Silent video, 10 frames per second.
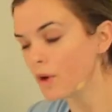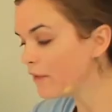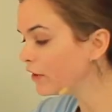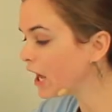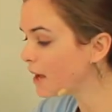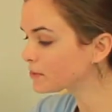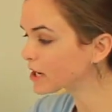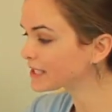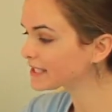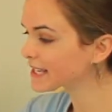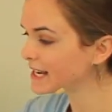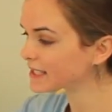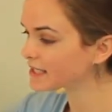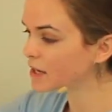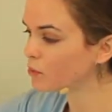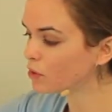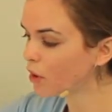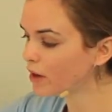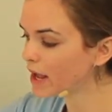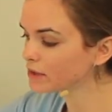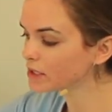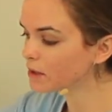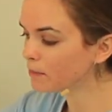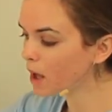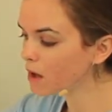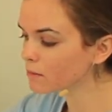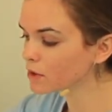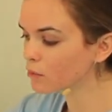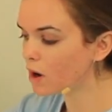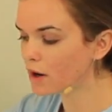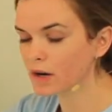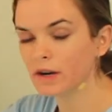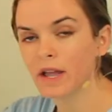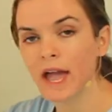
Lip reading: If an object sinks, it will go down to the bottom of the water,